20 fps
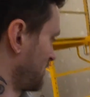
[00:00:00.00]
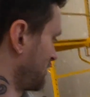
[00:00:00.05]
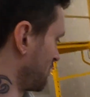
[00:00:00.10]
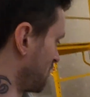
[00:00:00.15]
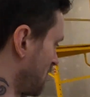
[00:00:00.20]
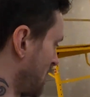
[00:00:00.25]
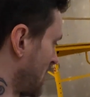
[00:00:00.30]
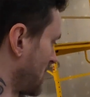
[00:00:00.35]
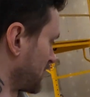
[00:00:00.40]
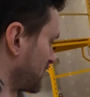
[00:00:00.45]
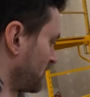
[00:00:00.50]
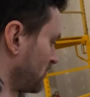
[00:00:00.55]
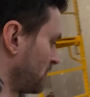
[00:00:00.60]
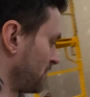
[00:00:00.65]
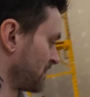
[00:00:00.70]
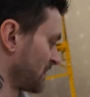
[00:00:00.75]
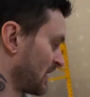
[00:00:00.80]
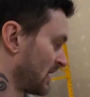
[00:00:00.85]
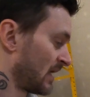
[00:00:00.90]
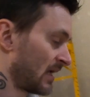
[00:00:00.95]

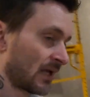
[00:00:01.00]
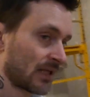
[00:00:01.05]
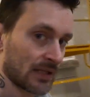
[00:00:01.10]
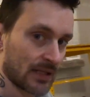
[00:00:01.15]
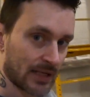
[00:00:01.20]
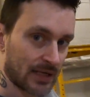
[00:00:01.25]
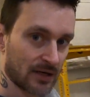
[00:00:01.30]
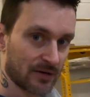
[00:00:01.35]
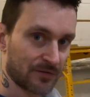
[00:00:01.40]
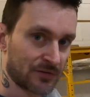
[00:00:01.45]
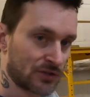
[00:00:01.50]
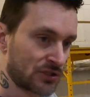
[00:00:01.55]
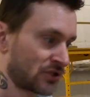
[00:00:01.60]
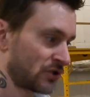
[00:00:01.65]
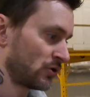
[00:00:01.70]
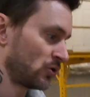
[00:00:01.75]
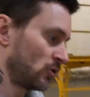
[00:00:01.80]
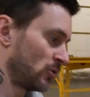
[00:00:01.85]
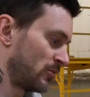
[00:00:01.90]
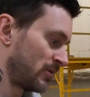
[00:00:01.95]
model, of
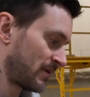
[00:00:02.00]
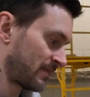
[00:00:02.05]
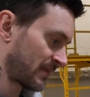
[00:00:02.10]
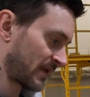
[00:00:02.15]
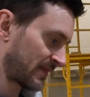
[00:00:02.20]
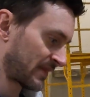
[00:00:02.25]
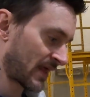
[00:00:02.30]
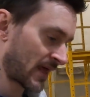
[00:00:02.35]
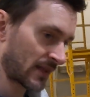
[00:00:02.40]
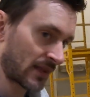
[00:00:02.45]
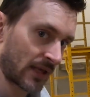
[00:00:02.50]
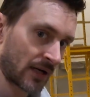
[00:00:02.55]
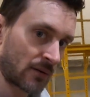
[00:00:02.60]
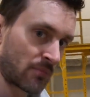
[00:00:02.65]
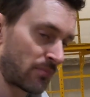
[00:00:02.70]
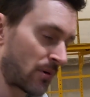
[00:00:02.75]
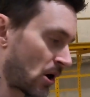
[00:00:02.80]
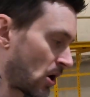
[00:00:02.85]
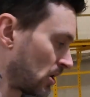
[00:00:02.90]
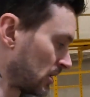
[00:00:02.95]
tube and
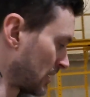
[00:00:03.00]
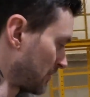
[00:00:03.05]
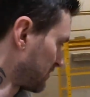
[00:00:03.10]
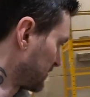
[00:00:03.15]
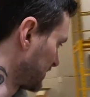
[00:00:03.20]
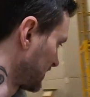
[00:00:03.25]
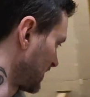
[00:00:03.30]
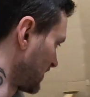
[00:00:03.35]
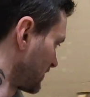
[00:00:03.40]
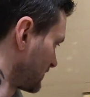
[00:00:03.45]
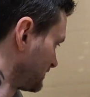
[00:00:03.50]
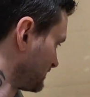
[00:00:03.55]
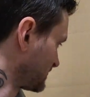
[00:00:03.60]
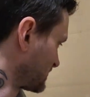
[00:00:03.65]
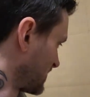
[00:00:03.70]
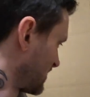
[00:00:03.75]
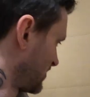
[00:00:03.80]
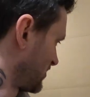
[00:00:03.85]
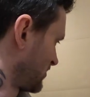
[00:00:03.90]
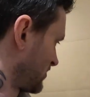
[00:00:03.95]
that ball up in there,
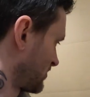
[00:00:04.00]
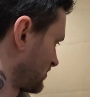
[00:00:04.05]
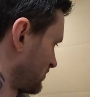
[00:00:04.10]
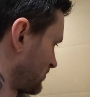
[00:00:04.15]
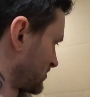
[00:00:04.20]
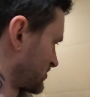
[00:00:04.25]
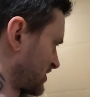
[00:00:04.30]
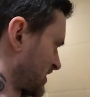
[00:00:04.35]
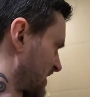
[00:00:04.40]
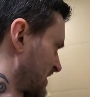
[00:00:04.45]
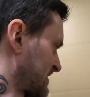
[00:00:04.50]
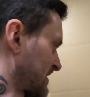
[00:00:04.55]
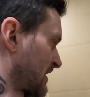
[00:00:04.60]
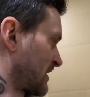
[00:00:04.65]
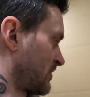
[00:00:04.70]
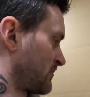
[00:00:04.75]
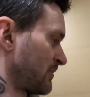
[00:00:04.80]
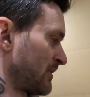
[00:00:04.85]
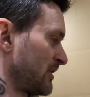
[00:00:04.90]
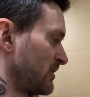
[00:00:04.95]
which I guess I
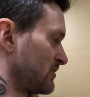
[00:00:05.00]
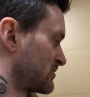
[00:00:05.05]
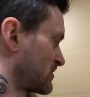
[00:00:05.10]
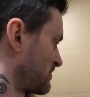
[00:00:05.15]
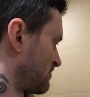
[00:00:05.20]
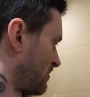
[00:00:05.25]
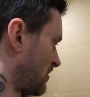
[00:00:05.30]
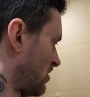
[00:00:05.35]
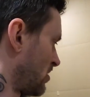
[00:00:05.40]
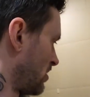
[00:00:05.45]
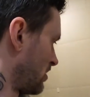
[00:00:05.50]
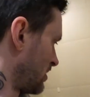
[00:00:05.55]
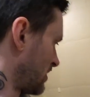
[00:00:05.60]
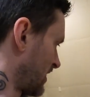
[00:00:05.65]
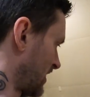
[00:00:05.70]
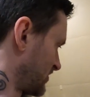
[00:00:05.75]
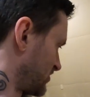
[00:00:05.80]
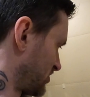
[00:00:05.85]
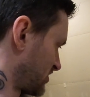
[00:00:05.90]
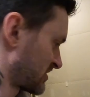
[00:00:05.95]
could reuse the ball.
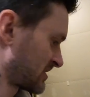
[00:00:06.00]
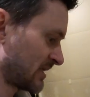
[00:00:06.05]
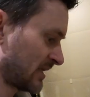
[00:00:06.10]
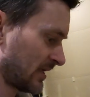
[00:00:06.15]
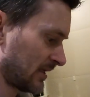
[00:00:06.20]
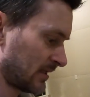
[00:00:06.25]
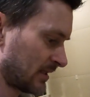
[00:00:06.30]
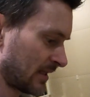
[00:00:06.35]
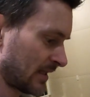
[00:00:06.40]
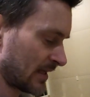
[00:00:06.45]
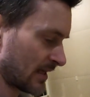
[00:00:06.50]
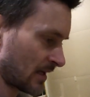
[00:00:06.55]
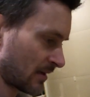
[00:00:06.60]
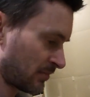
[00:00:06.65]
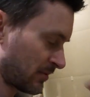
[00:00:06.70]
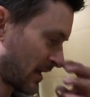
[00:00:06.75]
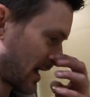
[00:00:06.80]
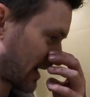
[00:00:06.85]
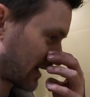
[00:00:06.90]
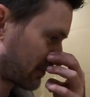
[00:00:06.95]
I just need the
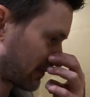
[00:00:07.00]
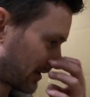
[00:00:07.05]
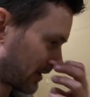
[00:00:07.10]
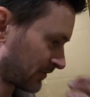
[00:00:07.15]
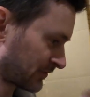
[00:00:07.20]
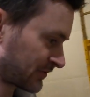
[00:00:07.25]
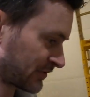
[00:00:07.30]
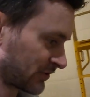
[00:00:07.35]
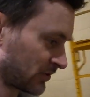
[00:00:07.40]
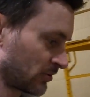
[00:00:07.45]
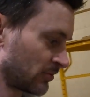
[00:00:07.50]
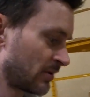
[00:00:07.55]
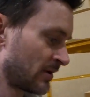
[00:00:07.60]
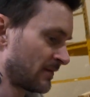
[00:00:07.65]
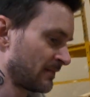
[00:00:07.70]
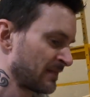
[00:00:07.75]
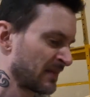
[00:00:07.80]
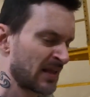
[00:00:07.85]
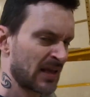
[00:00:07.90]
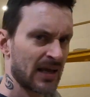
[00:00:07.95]
black metal tube.
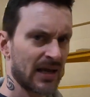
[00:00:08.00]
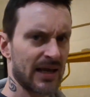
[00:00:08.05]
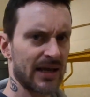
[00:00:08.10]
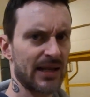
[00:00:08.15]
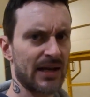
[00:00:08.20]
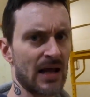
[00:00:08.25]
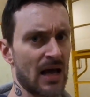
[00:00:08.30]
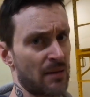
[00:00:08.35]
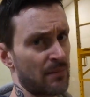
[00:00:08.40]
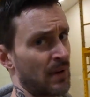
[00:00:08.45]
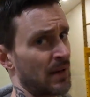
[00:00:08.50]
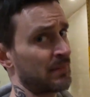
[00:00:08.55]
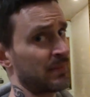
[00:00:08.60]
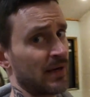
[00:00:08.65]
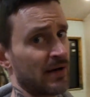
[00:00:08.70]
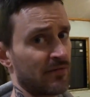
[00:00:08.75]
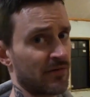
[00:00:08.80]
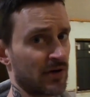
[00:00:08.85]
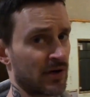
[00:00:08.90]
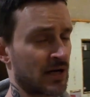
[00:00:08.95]
And I might
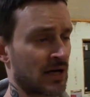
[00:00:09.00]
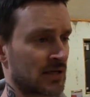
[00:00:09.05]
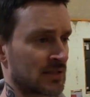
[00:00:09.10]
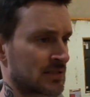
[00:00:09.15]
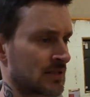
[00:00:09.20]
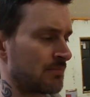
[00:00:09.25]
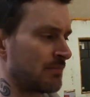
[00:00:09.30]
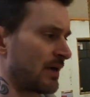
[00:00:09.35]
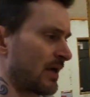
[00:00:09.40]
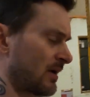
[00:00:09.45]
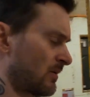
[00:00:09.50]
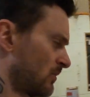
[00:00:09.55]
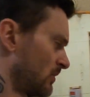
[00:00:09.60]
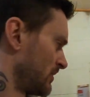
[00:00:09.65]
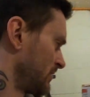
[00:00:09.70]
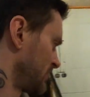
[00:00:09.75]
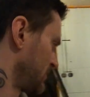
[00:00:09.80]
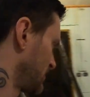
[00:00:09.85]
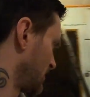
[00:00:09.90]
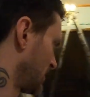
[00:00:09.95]
be able to custom make
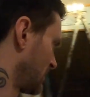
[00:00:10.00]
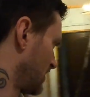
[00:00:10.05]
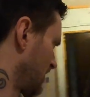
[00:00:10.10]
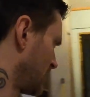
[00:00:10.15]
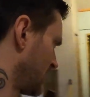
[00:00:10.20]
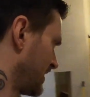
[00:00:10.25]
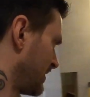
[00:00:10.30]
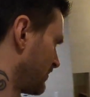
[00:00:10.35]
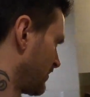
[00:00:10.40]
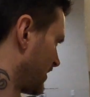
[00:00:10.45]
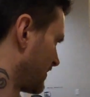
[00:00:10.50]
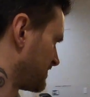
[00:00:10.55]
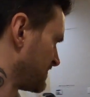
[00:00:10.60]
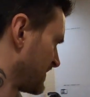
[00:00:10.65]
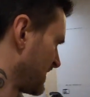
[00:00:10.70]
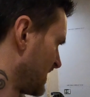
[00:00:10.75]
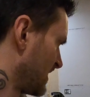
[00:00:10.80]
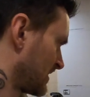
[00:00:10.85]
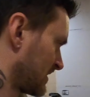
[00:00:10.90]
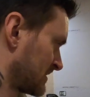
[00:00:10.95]
one anyway,
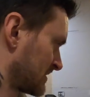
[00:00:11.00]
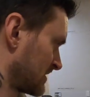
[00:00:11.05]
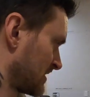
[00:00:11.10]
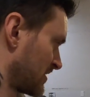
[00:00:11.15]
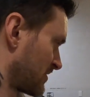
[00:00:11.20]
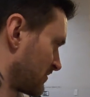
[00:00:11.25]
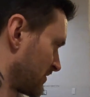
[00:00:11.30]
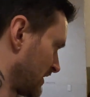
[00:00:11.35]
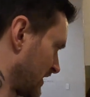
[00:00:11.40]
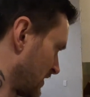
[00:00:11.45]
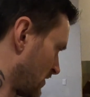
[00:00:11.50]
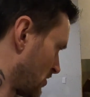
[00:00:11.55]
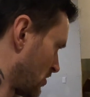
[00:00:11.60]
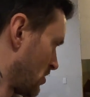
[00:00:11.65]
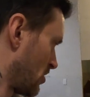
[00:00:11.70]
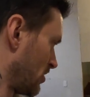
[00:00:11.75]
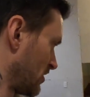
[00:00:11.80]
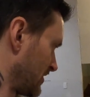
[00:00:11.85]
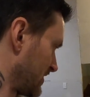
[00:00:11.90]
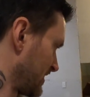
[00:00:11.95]
because literally
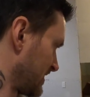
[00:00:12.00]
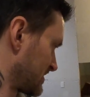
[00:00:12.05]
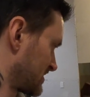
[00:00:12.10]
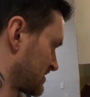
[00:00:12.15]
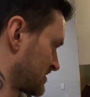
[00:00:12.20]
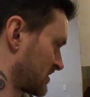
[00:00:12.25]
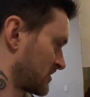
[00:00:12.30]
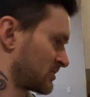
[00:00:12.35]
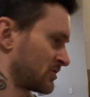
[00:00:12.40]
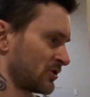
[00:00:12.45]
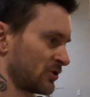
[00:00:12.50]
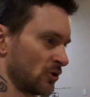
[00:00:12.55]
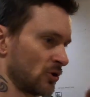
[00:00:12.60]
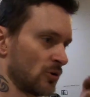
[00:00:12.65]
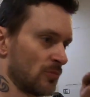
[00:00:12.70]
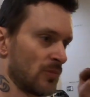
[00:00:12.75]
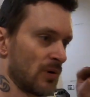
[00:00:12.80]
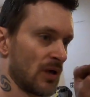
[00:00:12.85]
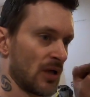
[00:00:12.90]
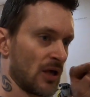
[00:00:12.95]
all it is a
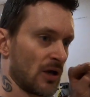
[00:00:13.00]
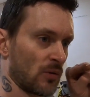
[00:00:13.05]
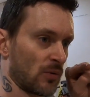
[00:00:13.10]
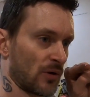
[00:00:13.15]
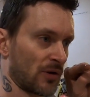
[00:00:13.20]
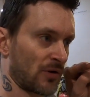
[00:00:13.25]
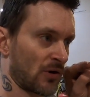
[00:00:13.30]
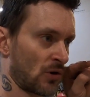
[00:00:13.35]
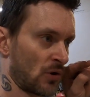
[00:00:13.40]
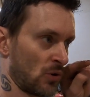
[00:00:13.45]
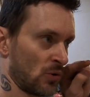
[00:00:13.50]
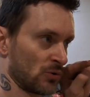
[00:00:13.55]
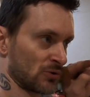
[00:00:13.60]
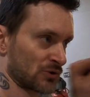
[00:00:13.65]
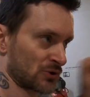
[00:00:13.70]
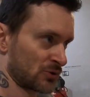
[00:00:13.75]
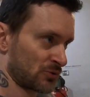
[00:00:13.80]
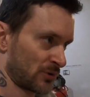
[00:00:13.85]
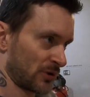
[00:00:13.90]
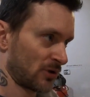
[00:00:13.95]
tube with
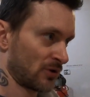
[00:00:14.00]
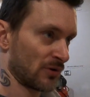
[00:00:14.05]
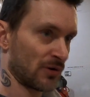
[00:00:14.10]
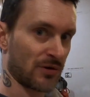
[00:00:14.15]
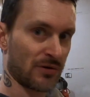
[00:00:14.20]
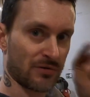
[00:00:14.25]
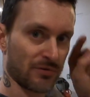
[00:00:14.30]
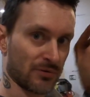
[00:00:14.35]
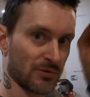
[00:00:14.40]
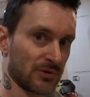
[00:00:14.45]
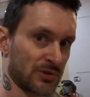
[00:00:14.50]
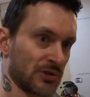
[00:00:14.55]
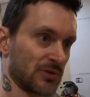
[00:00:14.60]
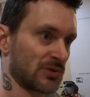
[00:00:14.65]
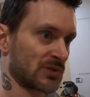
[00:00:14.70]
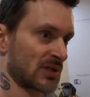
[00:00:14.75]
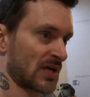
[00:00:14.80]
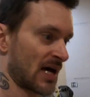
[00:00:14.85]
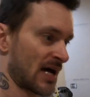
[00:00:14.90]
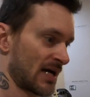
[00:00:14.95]
holes drilled through
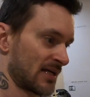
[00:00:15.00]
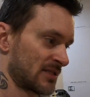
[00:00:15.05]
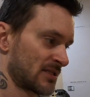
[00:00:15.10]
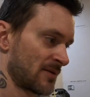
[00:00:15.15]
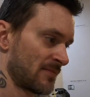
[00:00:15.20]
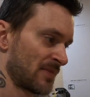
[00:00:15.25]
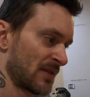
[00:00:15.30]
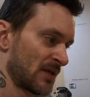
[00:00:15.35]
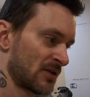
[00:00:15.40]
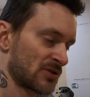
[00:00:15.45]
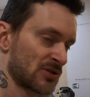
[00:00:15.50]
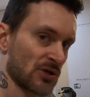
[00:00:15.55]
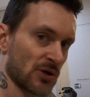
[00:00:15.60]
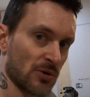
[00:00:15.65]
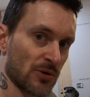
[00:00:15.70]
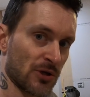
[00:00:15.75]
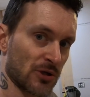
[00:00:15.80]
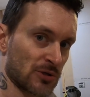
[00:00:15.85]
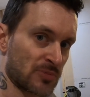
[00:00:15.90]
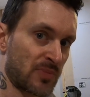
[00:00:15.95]
two sides
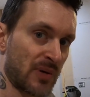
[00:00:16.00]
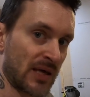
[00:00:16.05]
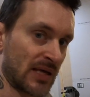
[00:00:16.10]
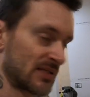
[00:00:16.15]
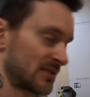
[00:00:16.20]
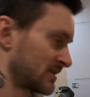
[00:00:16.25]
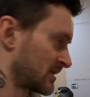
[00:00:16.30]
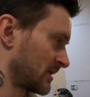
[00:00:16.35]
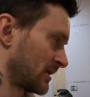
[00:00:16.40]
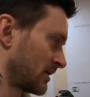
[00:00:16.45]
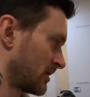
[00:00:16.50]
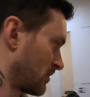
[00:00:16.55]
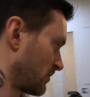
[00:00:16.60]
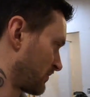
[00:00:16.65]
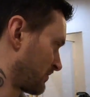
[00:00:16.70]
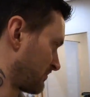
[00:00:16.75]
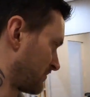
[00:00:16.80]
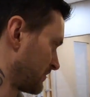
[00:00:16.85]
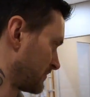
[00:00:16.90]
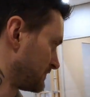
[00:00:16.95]
so those pins can go
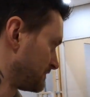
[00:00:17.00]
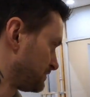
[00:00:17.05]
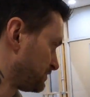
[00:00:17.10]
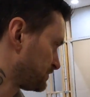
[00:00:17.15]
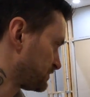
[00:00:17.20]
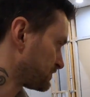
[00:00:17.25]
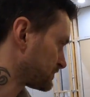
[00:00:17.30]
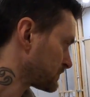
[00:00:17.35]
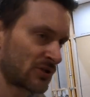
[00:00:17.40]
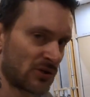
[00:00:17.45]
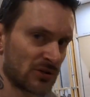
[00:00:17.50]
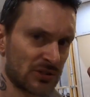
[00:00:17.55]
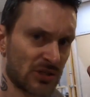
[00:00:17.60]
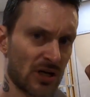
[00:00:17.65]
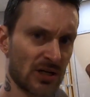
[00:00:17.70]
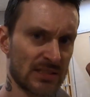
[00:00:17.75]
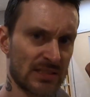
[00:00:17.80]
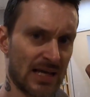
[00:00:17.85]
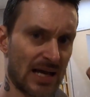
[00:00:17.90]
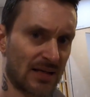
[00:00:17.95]
through. So as
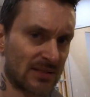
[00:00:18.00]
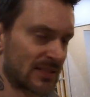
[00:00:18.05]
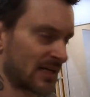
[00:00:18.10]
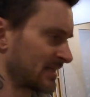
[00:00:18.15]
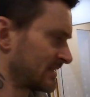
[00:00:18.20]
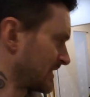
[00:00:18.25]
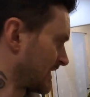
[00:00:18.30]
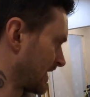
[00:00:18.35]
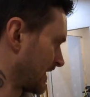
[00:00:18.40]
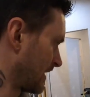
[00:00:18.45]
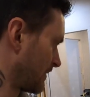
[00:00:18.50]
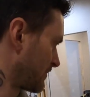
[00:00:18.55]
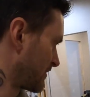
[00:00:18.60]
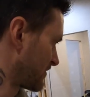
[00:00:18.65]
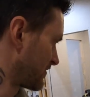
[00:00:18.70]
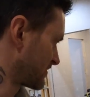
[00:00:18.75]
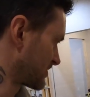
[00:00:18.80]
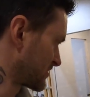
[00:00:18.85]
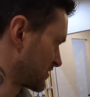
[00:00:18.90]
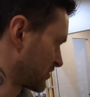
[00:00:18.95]
long as the outside
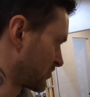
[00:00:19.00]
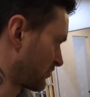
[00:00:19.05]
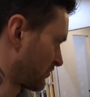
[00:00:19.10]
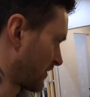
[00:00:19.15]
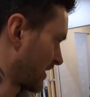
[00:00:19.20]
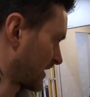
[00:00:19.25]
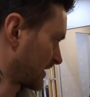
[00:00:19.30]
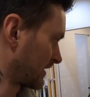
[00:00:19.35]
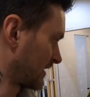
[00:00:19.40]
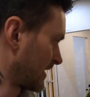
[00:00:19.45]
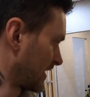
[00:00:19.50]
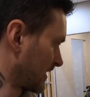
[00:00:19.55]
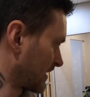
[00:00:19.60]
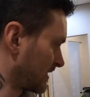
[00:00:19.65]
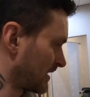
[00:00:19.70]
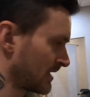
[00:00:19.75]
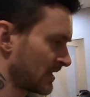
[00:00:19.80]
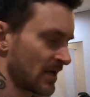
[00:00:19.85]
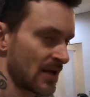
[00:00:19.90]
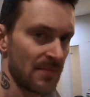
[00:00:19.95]
diameter is the correct
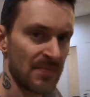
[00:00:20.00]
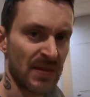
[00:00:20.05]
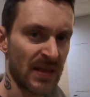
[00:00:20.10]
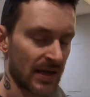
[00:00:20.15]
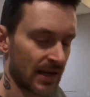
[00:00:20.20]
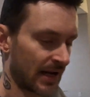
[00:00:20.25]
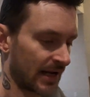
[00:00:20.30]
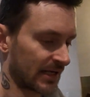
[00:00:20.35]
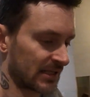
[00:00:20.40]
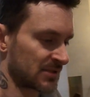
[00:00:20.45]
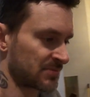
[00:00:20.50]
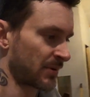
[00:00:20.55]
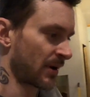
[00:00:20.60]
length and I can